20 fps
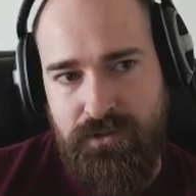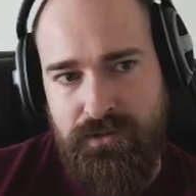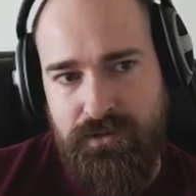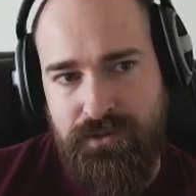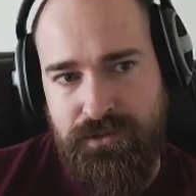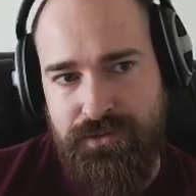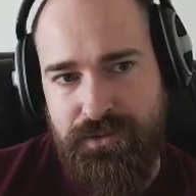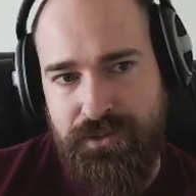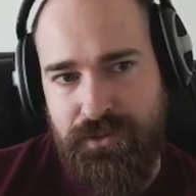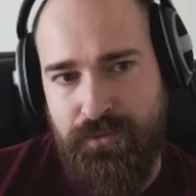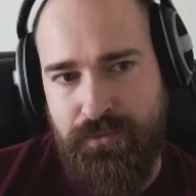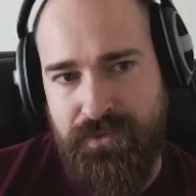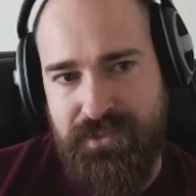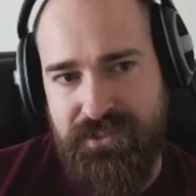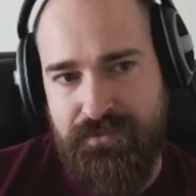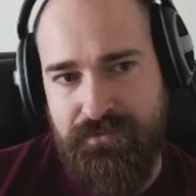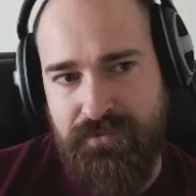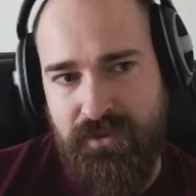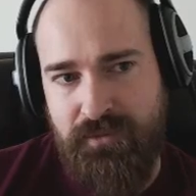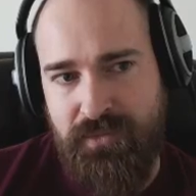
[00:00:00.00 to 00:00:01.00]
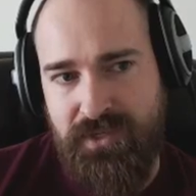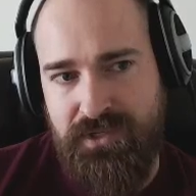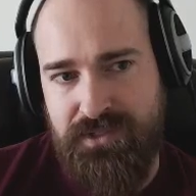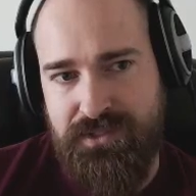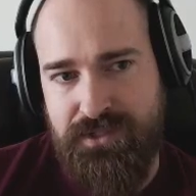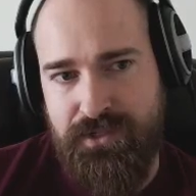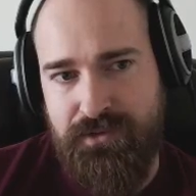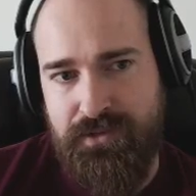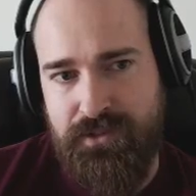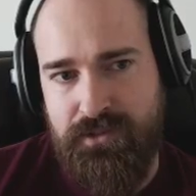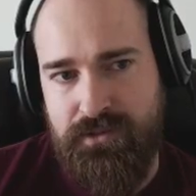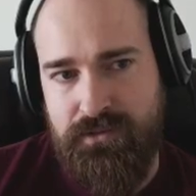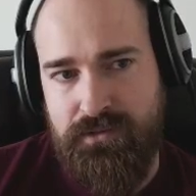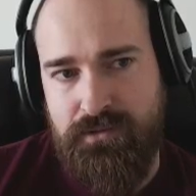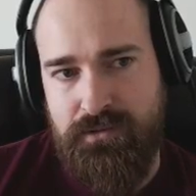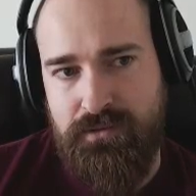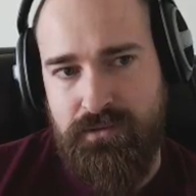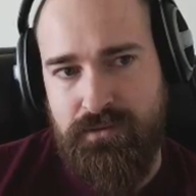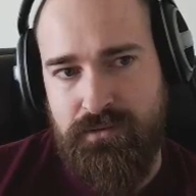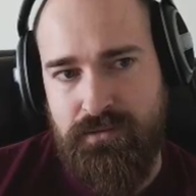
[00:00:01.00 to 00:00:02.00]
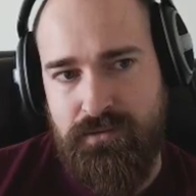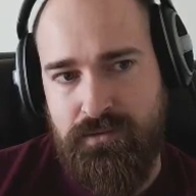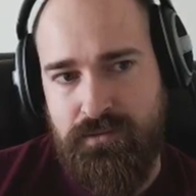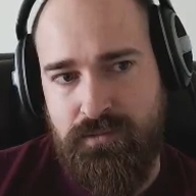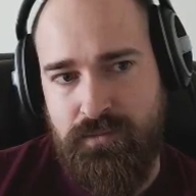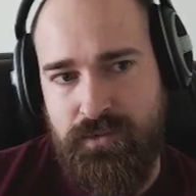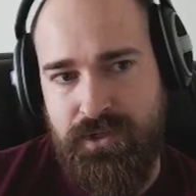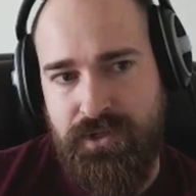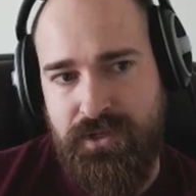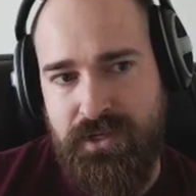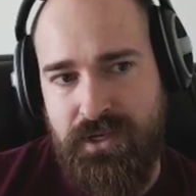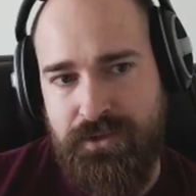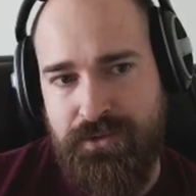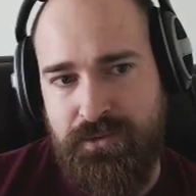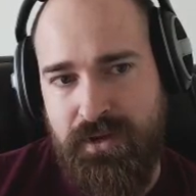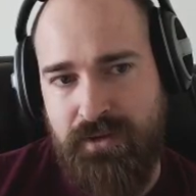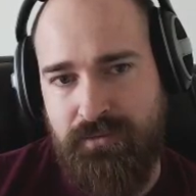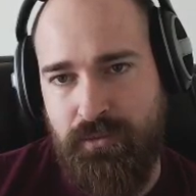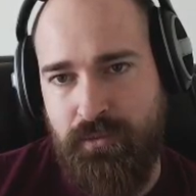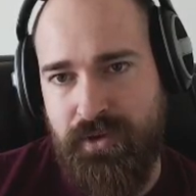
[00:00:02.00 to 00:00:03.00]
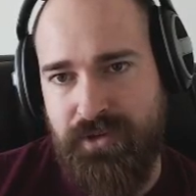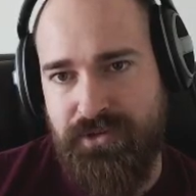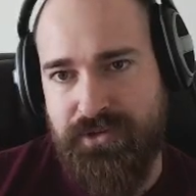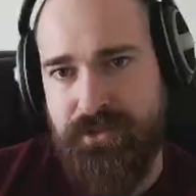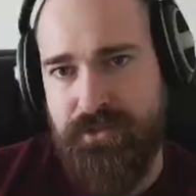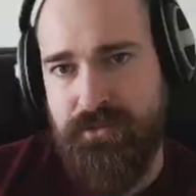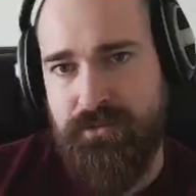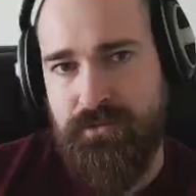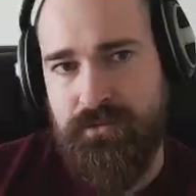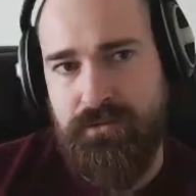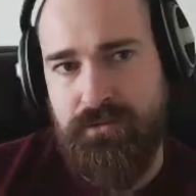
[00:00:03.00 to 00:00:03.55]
There's really no reason for them to consider it. We counter-rival Russia.